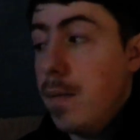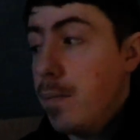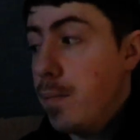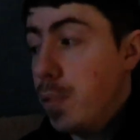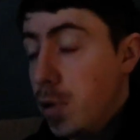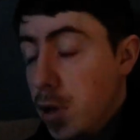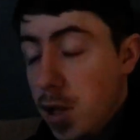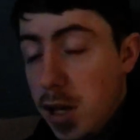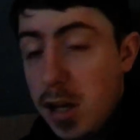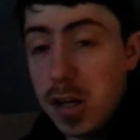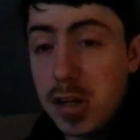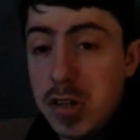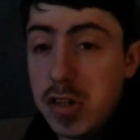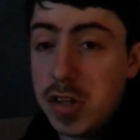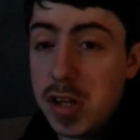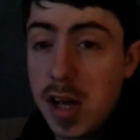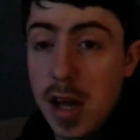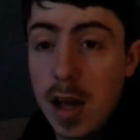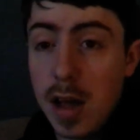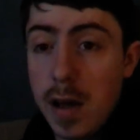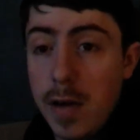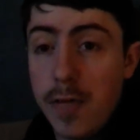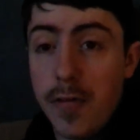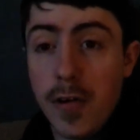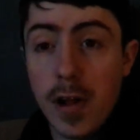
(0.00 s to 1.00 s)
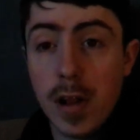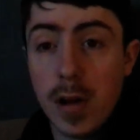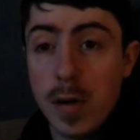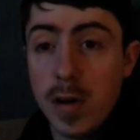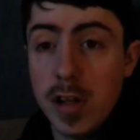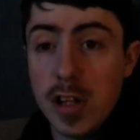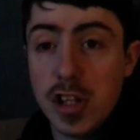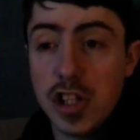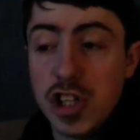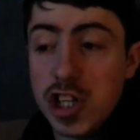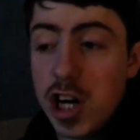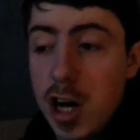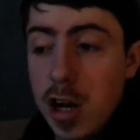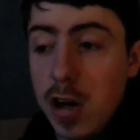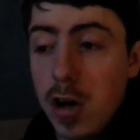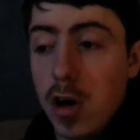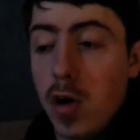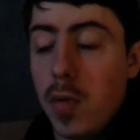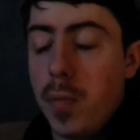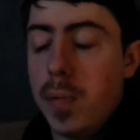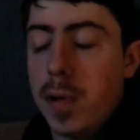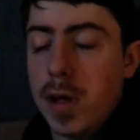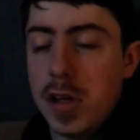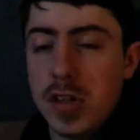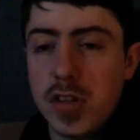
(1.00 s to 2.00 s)
Please stay following the
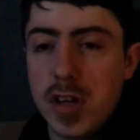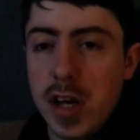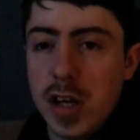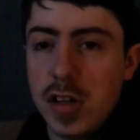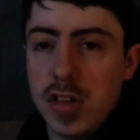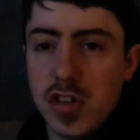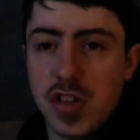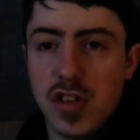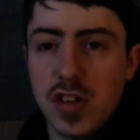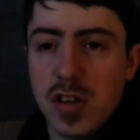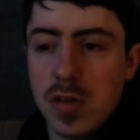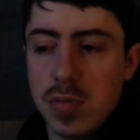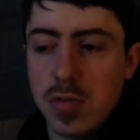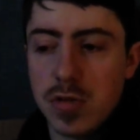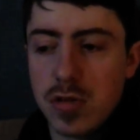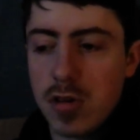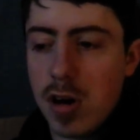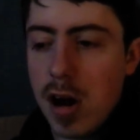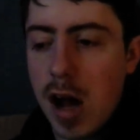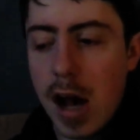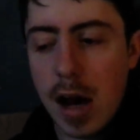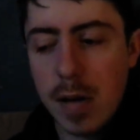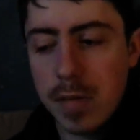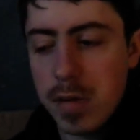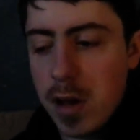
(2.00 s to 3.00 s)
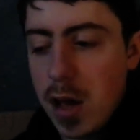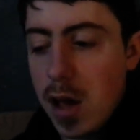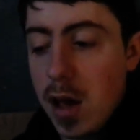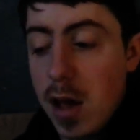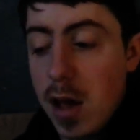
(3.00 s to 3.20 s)
channel. Please stay subscribed.